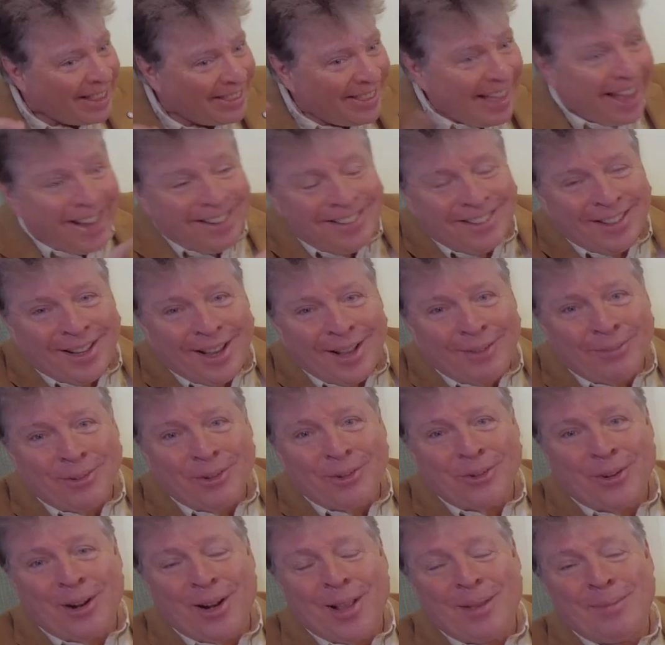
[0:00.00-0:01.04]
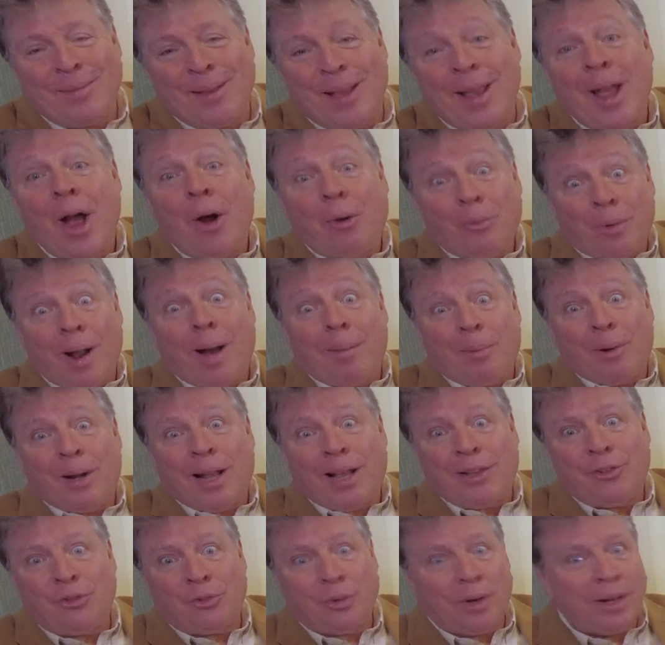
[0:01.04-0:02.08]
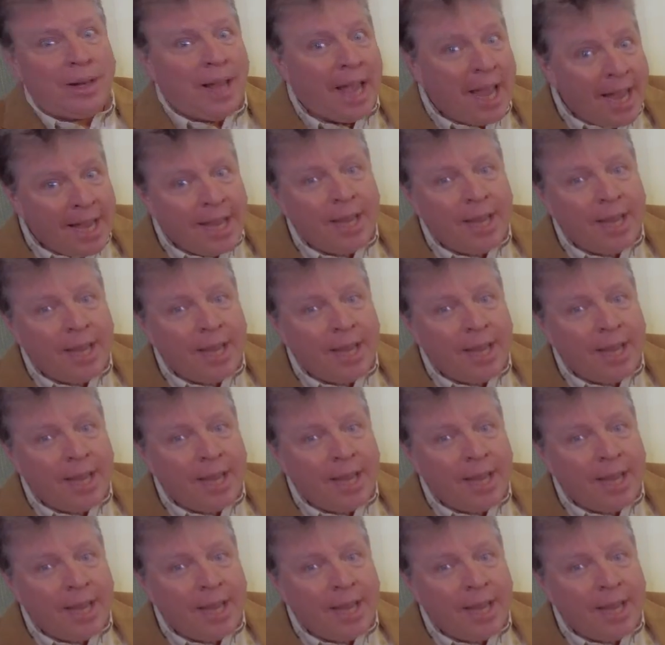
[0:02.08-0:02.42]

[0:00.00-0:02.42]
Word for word: Thanks again for joining me. Robert Estrin